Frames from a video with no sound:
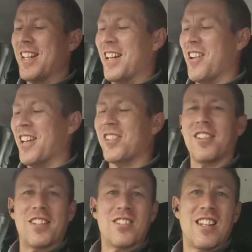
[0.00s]
Okay, so
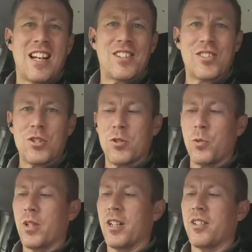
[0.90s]
that's nice
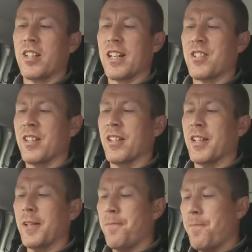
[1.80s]
to get in there.